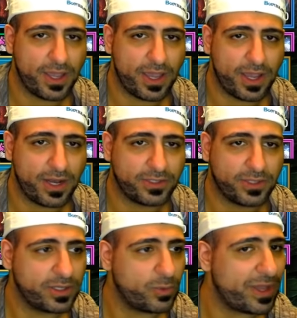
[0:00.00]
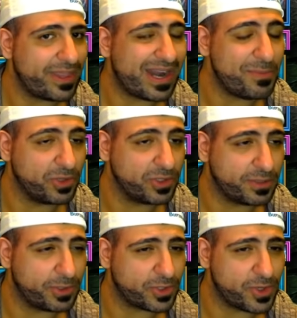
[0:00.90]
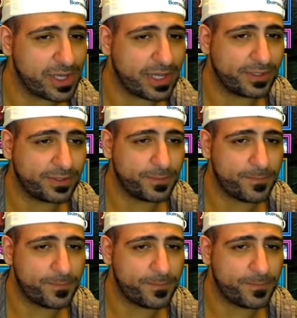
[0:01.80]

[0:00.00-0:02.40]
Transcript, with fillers: And let's look at the way that I built him. I'll show you guys.